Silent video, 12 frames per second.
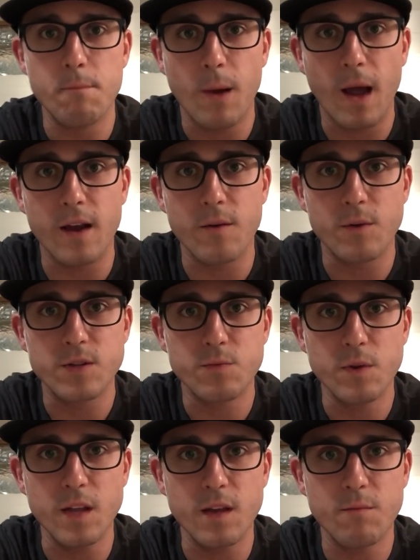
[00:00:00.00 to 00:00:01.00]
But
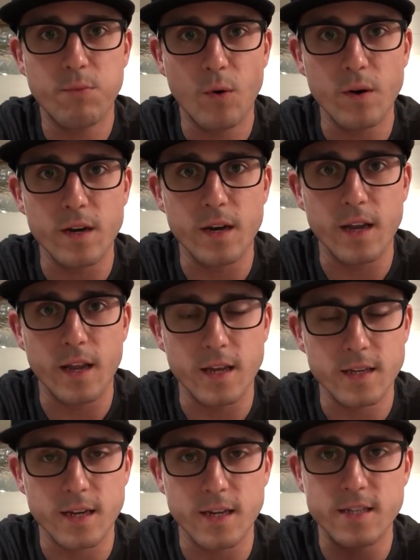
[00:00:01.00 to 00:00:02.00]
what's really important
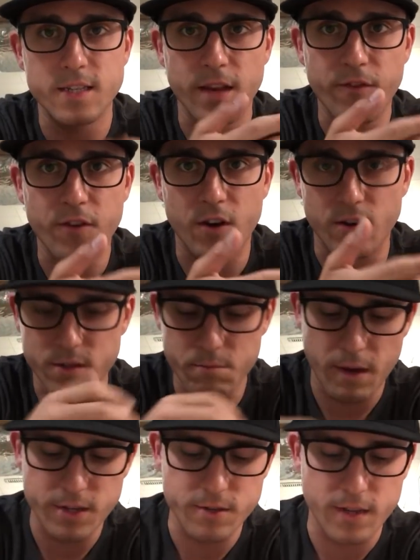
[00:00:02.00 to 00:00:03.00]
is, and it's difficult to
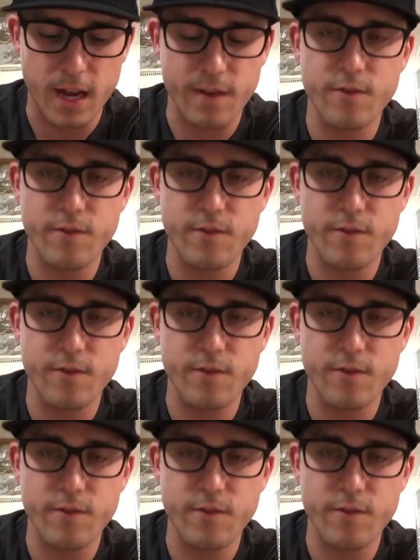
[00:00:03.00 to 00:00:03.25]
measure that,